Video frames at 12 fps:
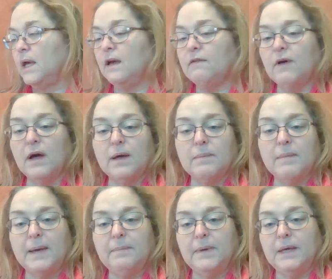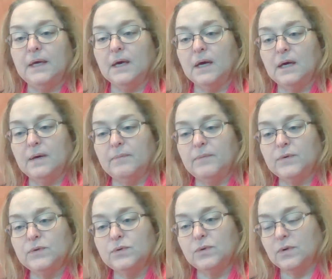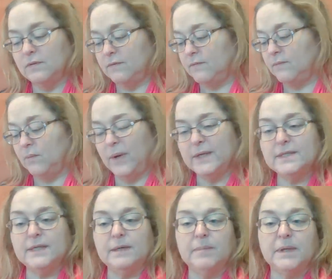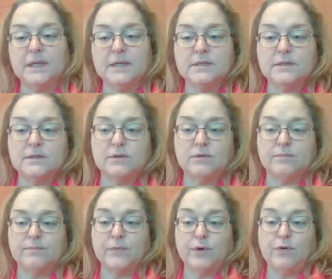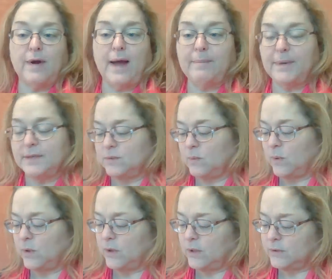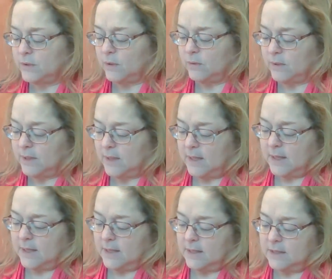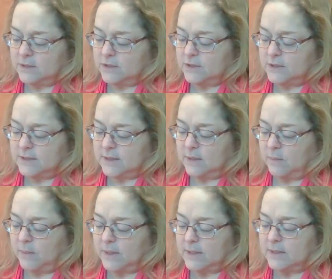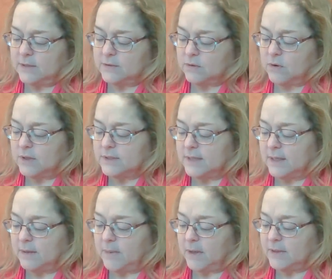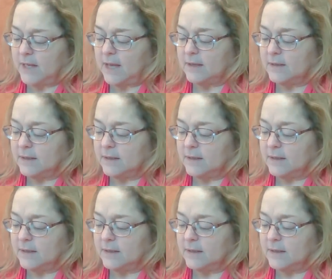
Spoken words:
Ivanka might be sort of waist deep in this crap, as it were. So let's just see what these cards say about that.